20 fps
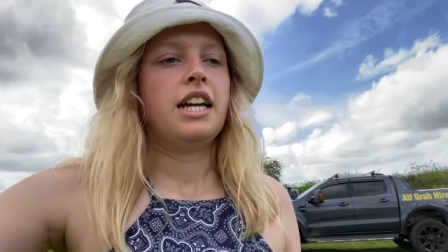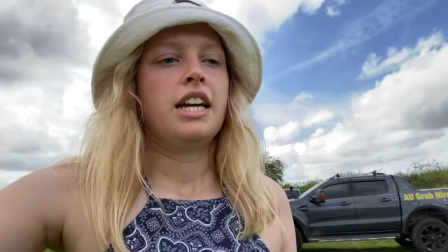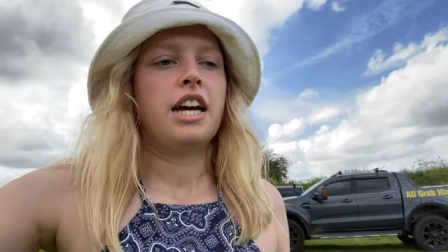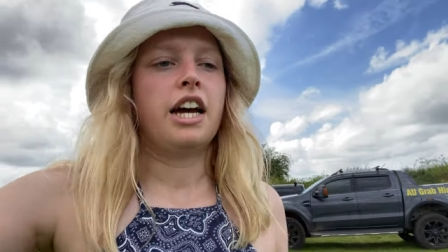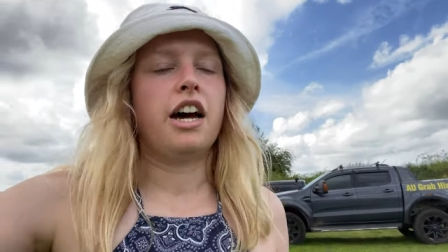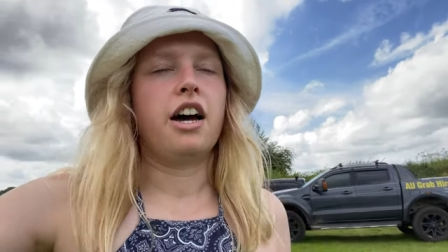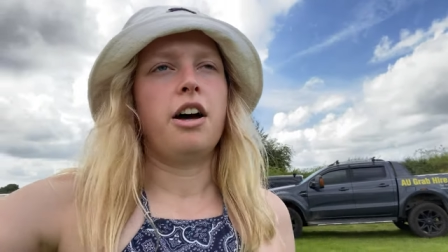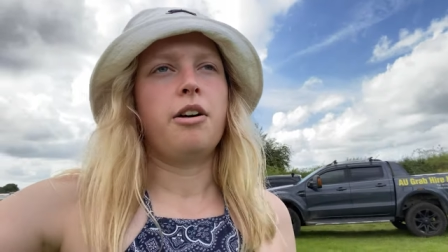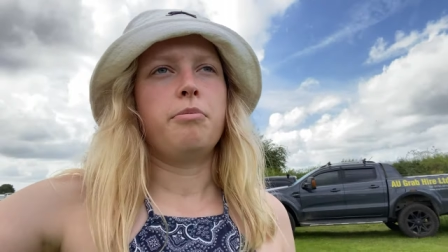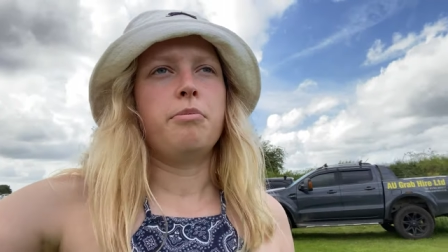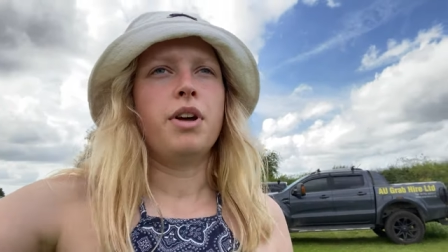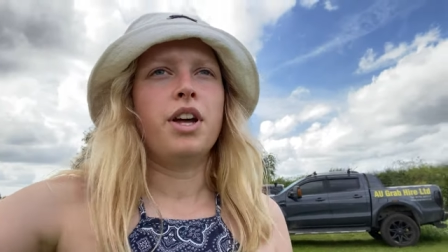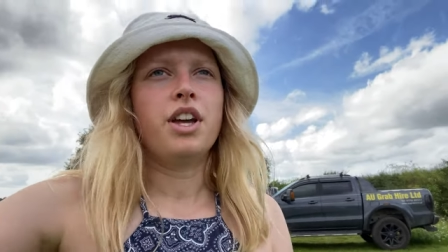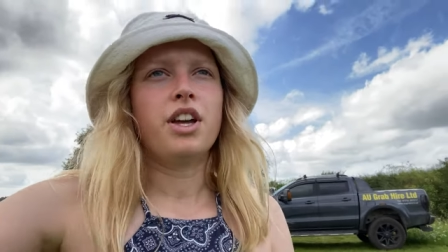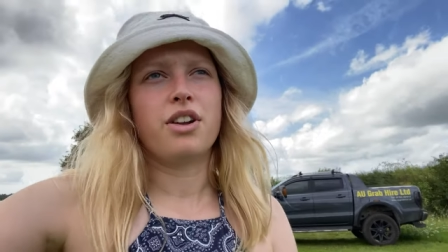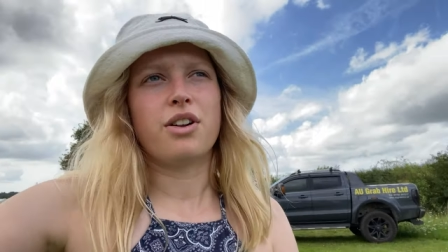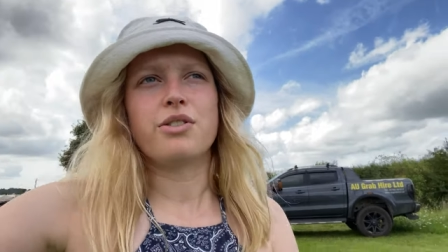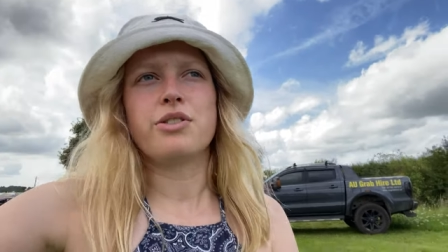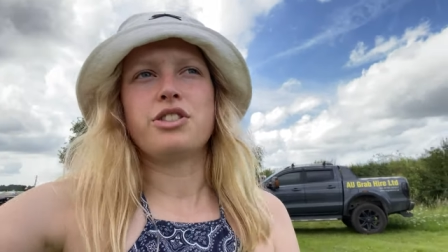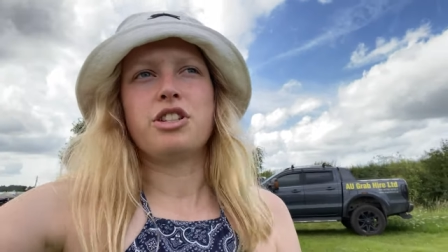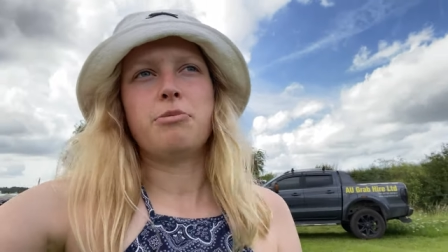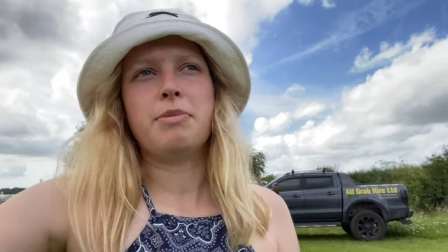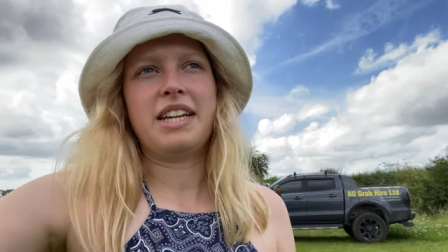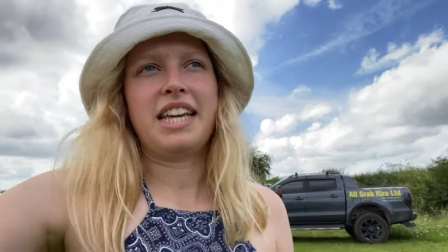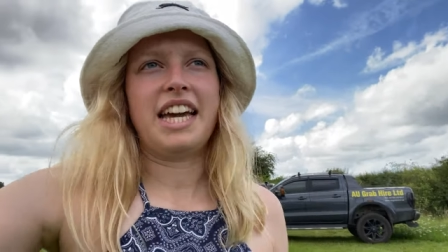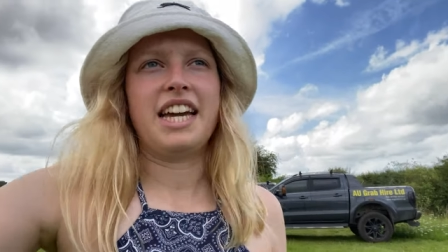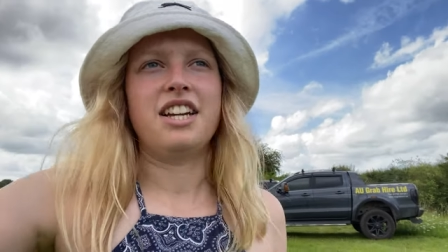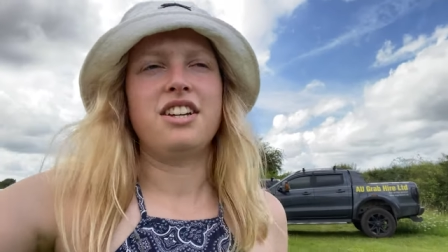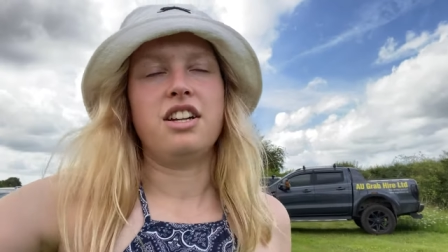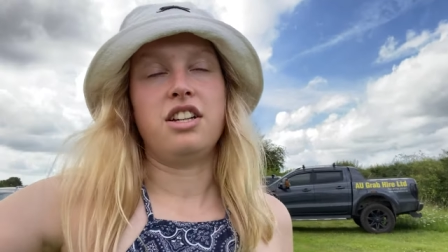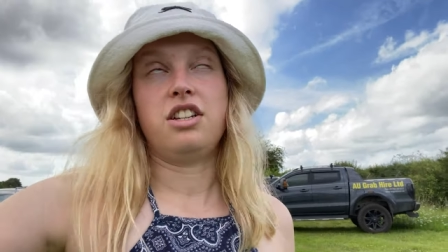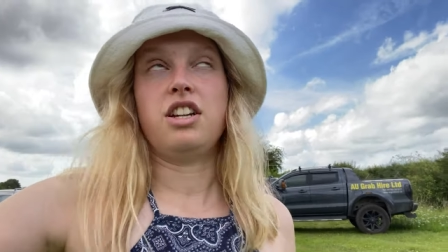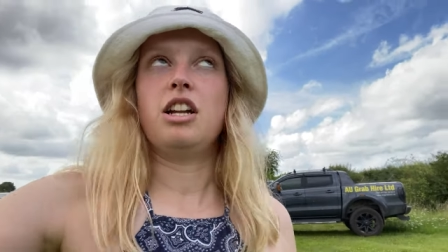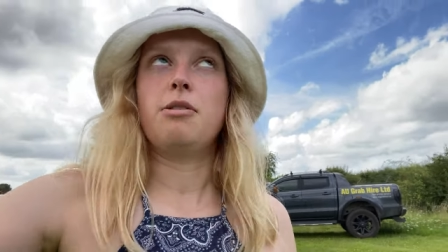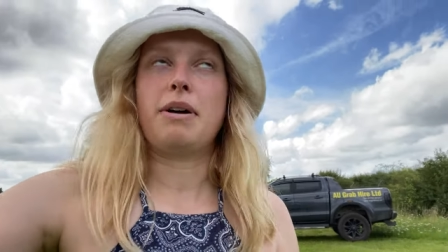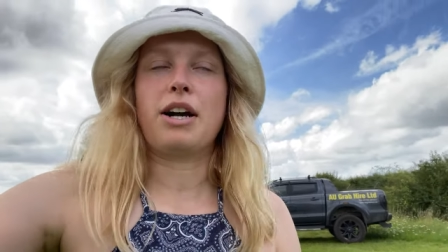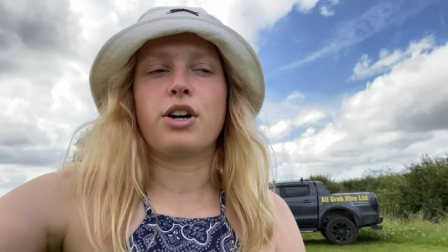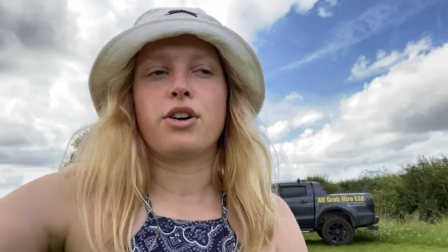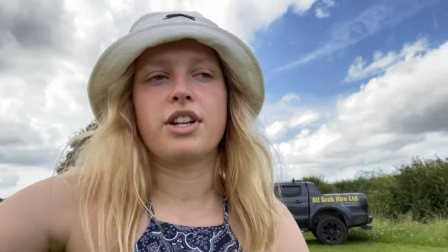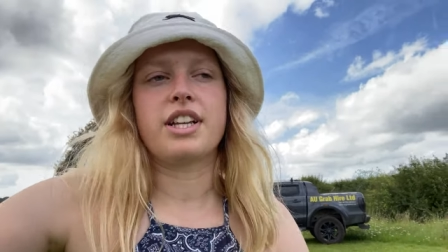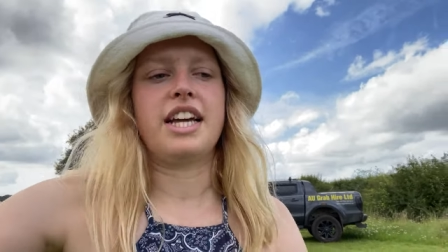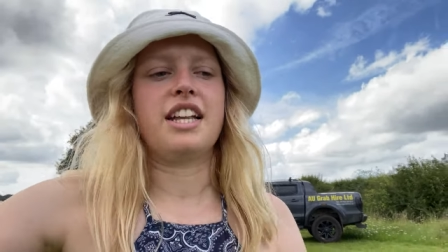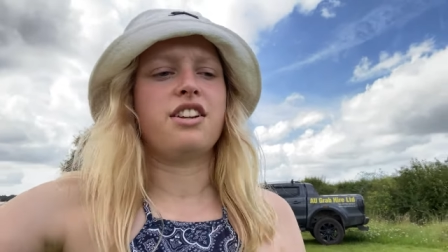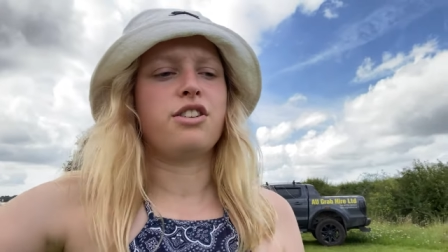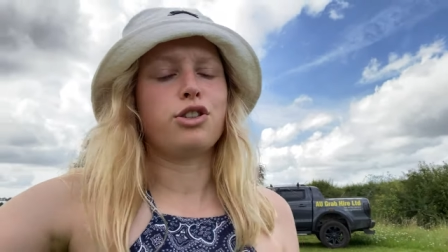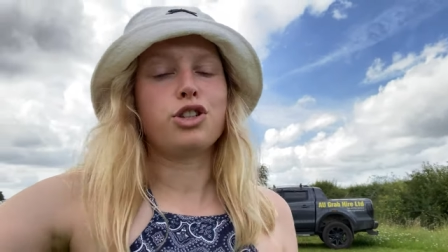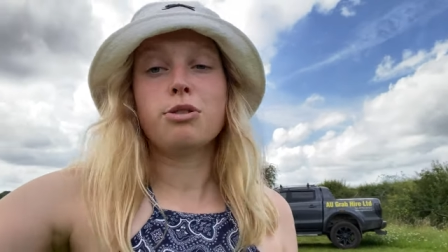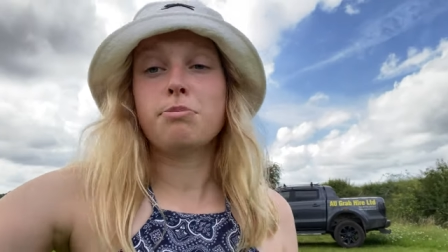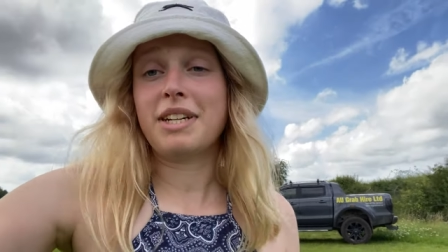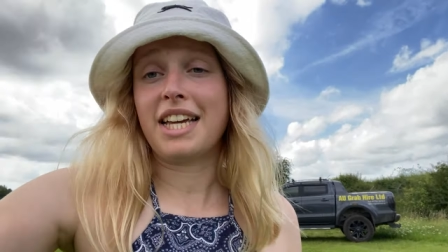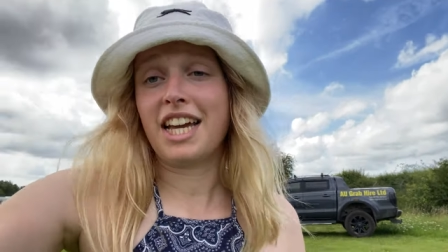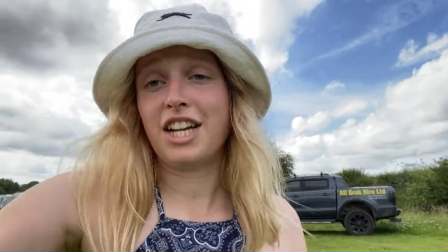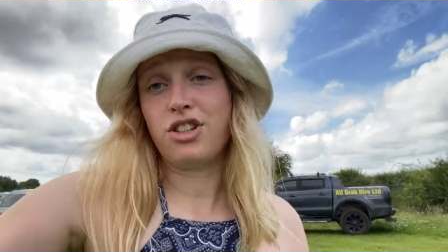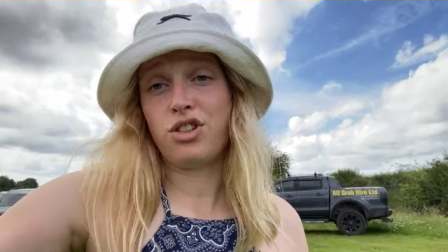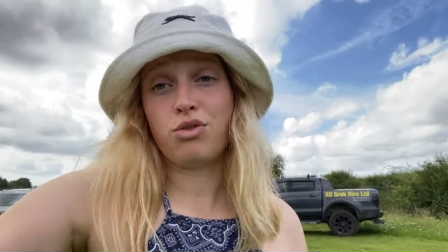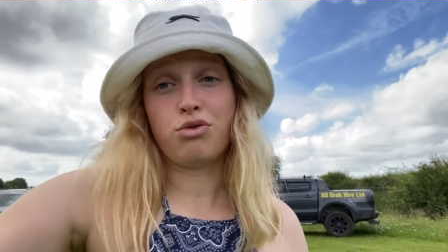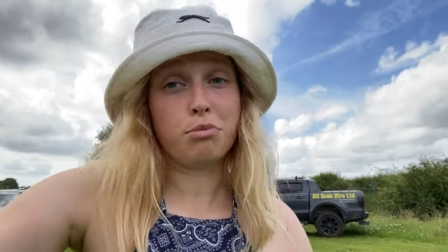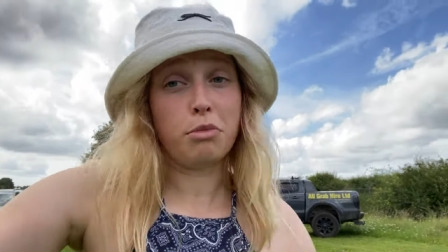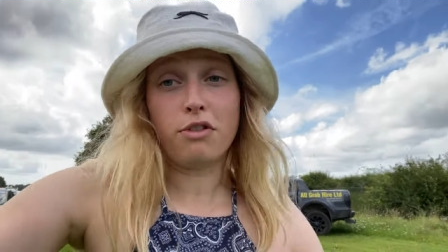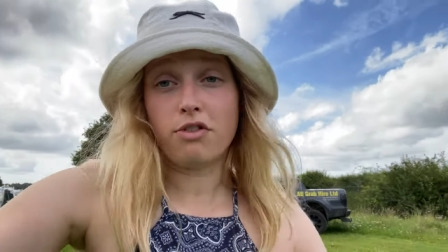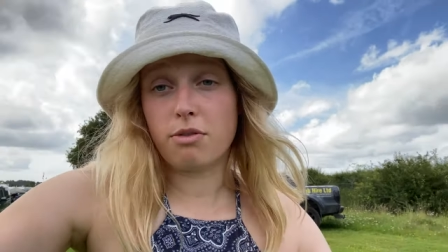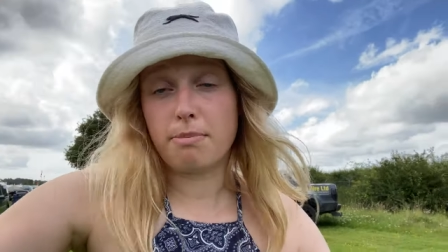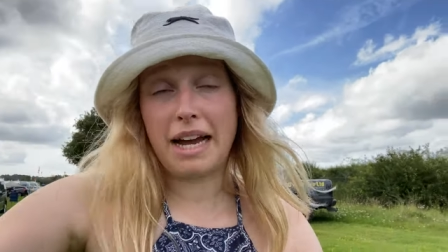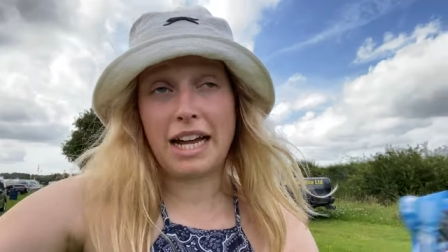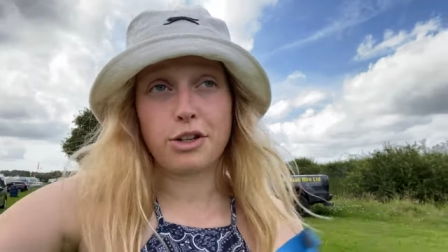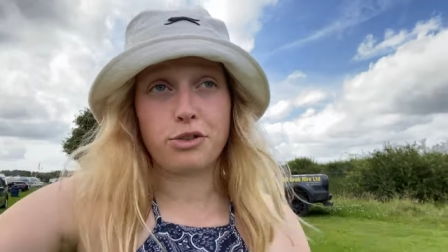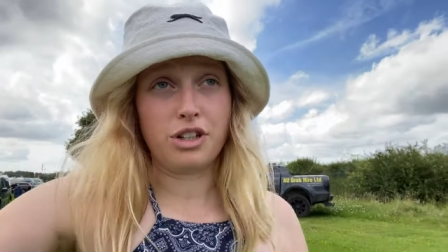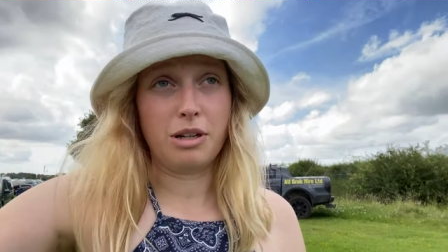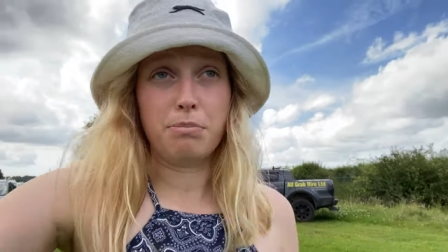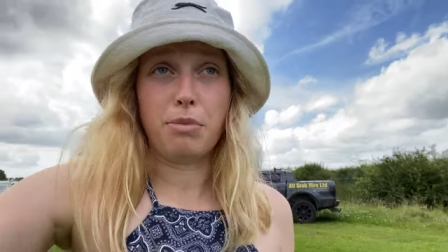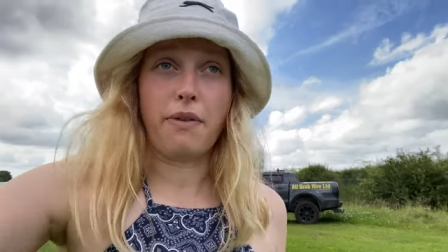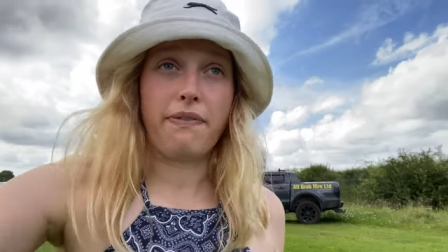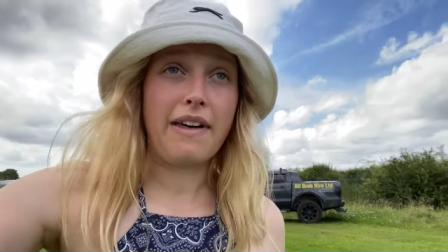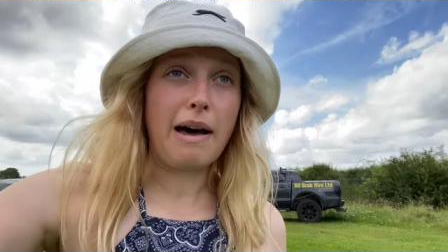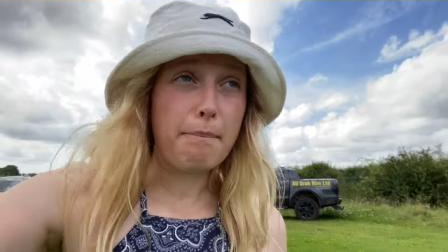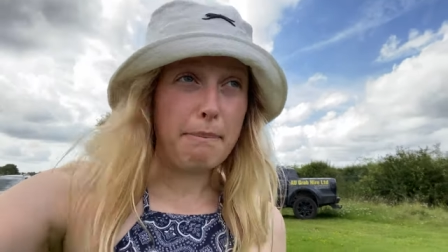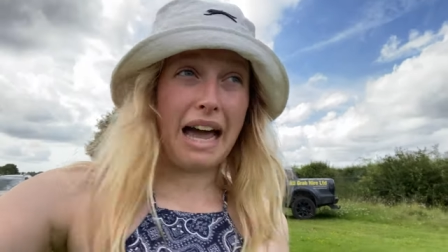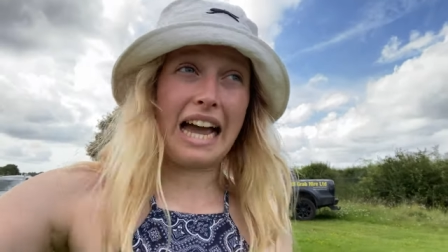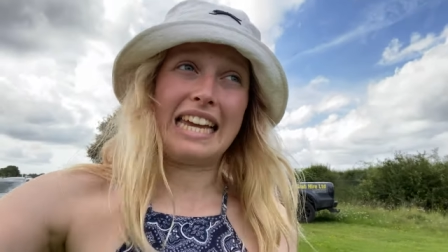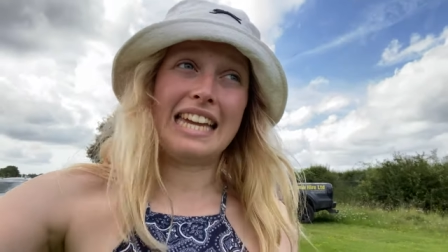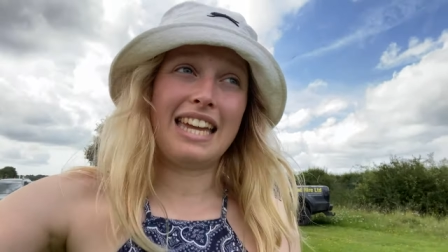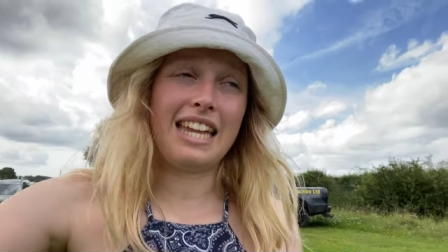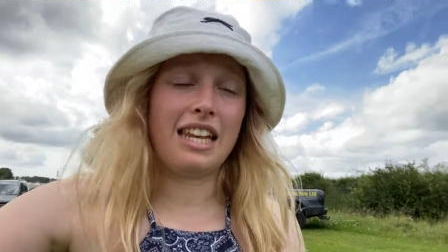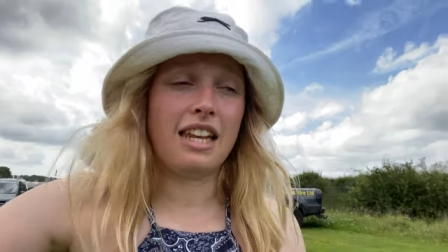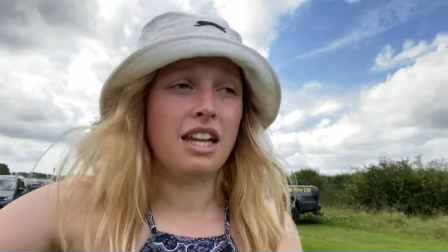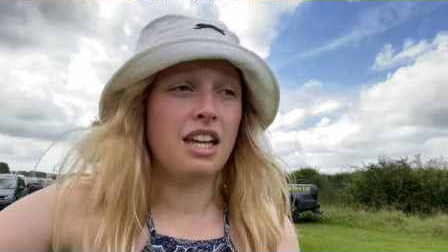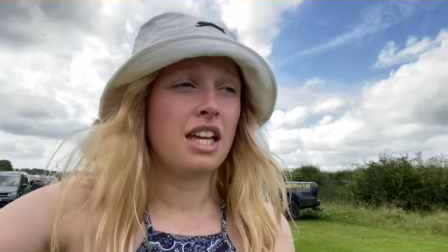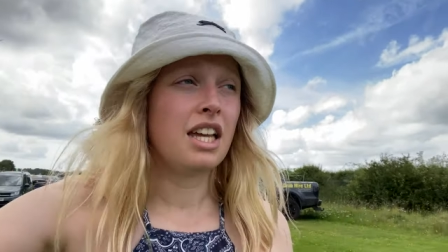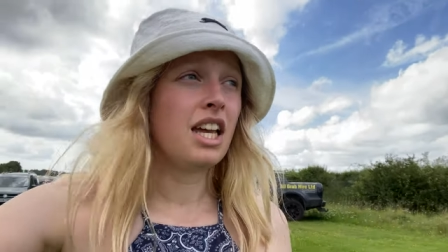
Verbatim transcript: um, and on some occasion and turn it back on again and on some occasions remove the battery and put that back in.